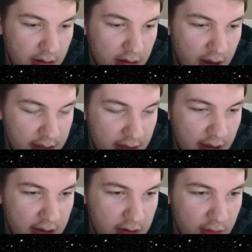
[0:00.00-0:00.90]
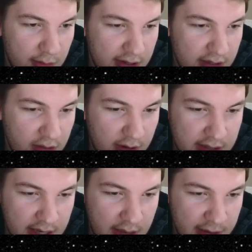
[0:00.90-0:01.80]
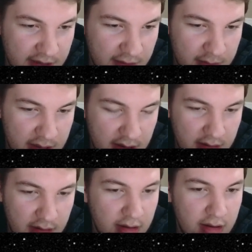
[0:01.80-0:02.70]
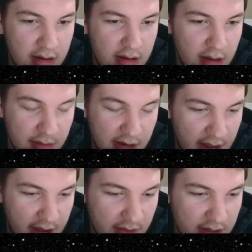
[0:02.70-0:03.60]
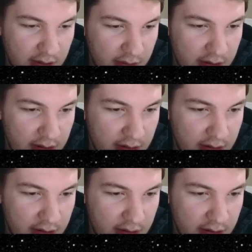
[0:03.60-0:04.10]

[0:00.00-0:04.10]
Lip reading: I think I do, because otherwise I get myself pinned. I'm going to have to deal with it.